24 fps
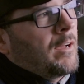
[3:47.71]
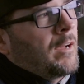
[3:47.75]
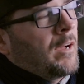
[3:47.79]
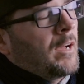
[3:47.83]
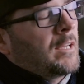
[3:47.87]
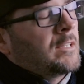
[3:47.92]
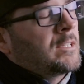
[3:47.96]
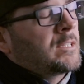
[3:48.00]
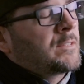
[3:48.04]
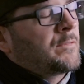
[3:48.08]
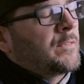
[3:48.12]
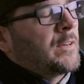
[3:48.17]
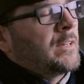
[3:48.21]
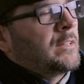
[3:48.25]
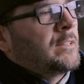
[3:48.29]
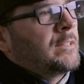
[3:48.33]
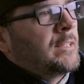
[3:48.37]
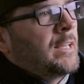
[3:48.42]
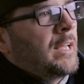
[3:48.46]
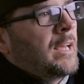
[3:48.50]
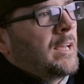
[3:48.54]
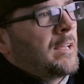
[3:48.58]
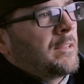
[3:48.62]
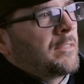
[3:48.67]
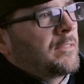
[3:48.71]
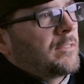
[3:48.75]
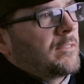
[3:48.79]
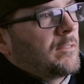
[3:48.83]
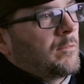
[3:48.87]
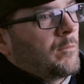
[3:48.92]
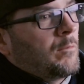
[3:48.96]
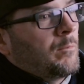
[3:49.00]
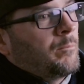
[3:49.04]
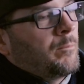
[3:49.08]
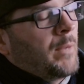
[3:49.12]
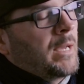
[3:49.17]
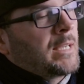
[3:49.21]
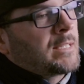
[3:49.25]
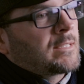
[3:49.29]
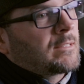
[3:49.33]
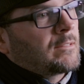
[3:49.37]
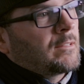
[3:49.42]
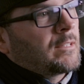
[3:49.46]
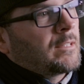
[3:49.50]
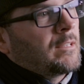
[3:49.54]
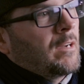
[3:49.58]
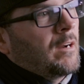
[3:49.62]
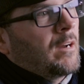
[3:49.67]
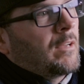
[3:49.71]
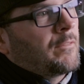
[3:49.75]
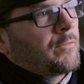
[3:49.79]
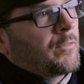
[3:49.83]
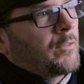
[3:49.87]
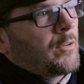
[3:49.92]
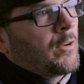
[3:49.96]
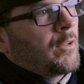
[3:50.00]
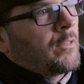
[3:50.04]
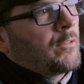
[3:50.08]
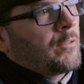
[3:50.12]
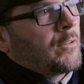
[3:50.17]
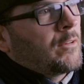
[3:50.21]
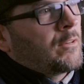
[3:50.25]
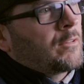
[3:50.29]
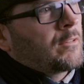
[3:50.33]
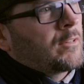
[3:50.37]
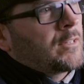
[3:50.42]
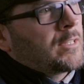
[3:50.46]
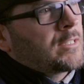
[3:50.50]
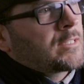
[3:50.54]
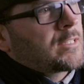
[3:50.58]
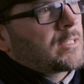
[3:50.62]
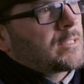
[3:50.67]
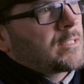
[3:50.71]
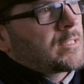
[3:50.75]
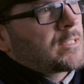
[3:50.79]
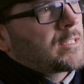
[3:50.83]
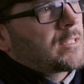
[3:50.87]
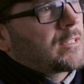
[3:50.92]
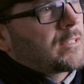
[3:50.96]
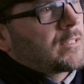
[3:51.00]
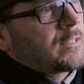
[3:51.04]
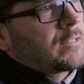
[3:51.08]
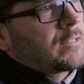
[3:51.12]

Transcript: I just feared death, basically God, for all the wrong reasons.